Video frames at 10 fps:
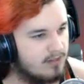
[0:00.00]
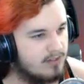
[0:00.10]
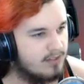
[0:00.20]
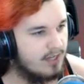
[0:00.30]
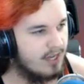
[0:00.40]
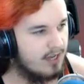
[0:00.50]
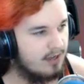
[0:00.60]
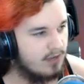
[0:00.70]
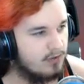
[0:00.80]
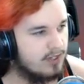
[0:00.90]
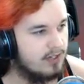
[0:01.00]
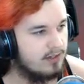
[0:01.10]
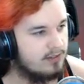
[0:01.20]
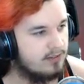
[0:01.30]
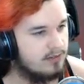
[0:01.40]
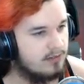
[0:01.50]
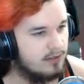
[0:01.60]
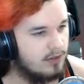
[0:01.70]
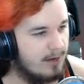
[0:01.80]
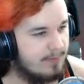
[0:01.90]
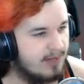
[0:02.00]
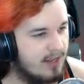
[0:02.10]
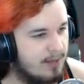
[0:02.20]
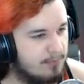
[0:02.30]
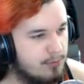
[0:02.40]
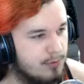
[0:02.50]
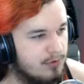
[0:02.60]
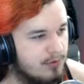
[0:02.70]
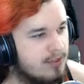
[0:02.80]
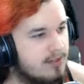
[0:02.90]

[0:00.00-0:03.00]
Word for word: Stay, Yogi. Or, I mean, hey, boo-boo.